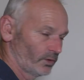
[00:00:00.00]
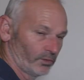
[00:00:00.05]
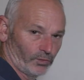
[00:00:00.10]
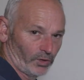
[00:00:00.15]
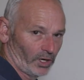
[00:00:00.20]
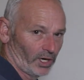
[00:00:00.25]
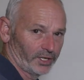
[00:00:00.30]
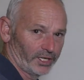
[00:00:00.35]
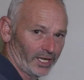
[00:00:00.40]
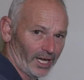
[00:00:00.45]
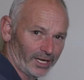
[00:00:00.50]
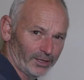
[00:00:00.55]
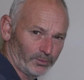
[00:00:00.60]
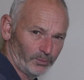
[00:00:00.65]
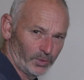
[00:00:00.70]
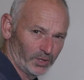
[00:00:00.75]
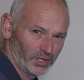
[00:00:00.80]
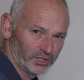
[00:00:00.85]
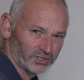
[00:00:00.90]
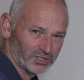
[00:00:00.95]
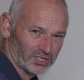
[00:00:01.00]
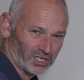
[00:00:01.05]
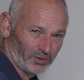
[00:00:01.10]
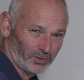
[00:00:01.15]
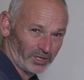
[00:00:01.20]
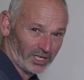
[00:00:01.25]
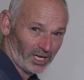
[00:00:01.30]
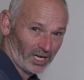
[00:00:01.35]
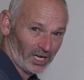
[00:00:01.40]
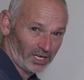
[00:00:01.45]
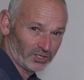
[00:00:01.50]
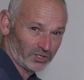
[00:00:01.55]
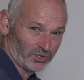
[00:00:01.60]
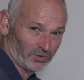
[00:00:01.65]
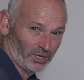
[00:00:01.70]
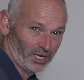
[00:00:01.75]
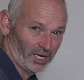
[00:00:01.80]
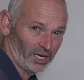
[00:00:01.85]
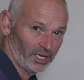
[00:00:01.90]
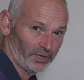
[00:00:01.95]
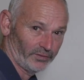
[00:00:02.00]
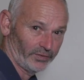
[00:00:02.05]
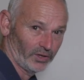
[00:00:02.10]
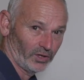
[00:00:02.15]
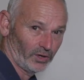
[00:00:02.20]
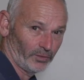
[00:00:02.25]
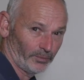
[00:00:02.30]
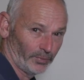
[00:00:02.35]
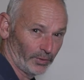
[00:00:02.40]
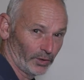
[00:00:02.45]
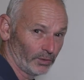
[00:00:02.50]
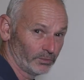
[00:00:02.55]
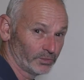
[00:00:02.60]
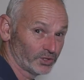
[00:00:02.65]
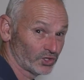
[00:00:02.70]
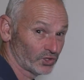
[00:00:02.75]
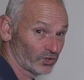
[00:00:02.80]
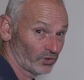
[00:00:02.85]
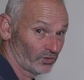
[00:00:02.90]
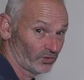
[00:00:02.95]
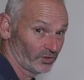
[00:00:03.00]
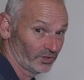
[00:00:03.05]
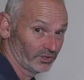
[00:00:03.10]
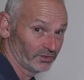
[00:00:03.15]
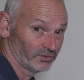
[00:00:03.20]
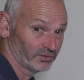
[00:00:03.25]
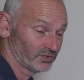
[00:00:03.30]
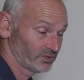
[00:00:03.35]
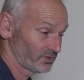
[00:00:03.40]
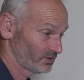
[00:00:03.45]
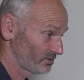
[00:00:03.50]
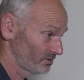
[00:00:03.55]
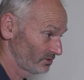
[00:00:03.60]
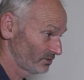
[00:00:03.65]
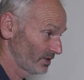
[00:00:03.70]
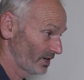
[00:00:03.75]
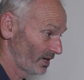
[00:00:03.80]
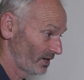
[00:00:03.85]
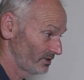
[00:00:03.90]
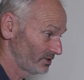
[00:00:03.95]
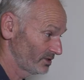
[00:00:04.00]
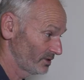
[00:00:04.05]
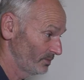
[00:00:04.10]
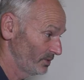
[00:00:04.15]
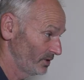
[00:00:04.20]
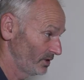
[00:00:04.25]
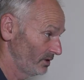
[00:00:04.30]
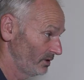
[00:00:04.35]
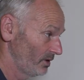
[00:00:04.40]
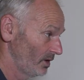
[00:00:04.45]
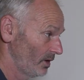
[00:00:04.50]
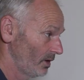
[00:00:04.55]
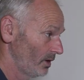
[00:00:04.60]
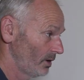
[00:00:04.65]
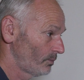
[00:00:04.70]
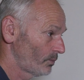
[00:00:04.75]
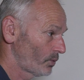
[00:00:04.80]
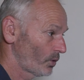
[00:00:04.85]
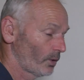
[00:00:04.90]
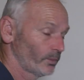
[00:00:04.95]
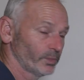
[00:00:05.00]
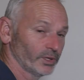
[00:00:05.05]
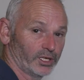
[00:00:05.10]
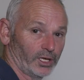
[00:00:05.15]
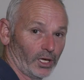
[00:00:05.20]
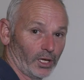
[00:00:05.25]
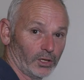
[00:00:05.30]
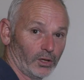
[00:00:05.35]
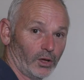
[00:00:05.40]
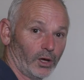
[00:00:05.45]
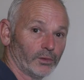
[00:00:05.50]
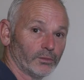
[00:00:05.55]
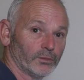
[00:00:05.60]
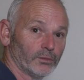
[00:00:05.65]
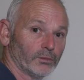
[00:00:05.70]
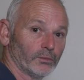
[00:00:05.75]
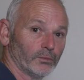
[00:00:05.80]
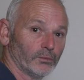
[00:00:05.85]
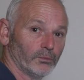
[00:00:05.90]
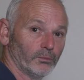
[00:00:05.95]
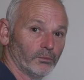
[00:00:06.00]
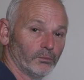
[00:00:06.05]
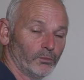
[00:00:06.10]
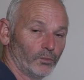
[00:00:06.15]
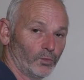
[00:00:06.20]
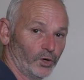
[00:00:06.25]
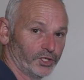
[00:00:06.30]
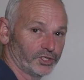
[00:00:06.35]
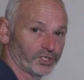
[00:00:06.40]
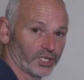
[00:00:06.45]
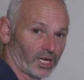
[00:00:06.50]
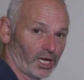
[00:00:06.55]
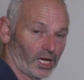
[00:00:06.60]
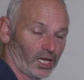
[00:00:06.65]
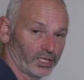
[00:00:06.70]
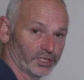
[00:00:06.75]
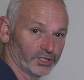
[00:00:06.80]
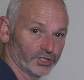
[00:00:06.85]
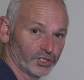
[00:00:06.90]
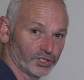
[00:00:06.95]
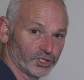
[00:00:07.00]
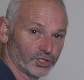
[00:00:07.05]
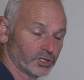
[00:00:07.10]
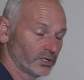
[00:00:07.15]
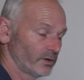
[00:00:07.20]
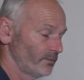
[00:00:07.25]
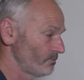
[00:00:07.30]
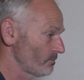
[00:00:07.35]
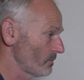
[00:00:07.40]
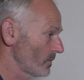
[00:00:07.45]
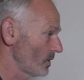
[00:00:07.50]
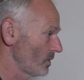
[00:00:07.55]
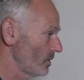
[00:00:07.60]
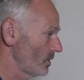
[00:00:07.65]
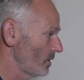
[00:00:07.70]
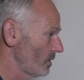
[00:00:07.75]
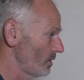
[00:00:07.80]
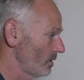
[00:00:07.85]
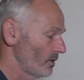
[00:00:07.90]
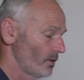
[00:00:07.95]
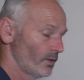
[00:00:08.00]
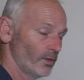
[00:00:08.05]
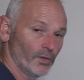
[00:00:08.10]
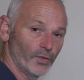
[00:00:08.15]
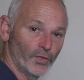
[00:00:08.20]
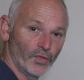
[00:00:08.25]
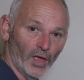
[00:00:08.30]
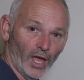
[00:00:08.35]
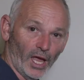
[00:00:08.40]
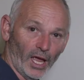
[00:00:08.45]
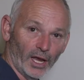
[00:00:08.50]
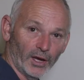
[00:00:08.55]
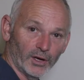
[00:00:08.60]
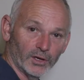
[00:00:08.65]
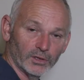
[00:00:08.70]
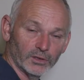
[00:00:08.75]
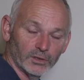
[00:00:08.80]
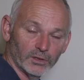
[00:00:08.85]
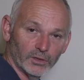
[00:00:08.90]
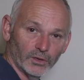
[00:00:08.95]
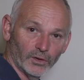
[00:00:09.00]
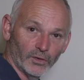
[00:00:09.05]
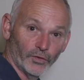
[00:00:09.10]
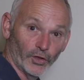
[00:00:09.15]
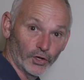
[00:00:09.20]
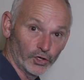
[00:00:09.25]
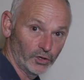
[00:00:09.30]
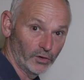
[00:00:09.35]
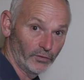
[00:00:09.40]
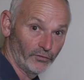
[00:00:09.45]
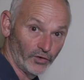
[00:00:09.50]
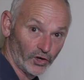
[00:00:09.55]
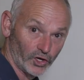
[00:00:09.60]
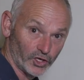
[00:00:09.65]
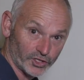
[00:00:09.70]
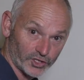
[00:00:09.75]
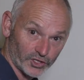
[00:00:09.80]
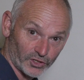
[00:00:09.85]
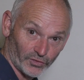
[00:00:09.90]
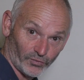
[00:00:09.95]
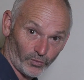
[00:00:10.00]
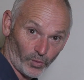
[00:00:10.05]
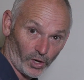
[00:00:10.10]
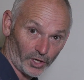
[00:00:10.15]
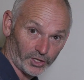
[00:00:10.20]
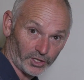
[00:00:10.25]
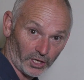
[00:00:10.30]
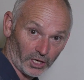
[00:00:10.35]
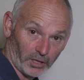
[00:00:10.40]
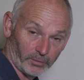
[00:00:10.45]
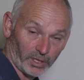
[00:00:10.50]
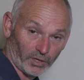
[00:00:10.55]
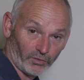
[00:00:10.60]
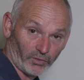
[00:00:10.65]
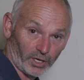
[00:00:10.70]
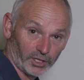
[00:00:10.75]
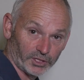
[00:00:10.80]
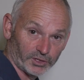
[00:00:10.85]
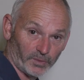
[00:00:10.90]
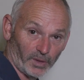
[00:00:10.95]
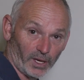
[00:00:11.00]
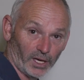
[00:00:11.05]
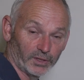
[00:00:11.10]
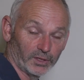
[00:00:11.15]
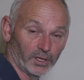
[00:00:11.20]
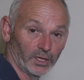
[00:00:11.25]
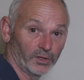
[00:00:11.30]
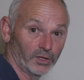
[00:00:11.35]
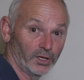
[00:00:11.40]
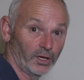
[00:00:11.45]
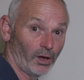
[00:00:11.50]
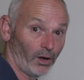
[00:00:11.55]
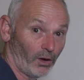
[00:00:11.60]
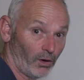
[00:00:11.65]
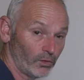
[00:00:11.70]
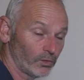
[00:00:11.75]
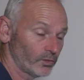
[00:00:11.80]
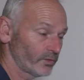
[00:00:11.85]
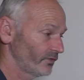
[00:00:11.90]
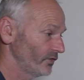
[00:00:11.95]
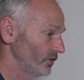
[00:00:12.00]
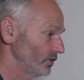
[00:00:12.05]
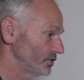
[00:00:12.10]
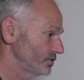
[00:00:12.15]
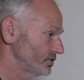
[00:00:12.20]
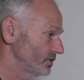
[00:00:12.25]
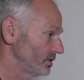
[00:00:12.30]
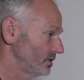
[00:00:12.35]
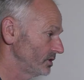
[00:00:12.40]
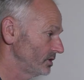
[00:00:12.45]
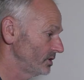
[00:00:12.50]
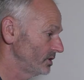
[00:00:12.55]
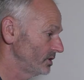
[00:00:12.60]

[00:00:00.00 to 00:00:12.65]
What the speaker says: We're only 8-bit, so we can't do a hell of a lot, but I'm sure it's still going to be probably a lot richer colours than the new version of Wide Dynamic Range Mode and the old version.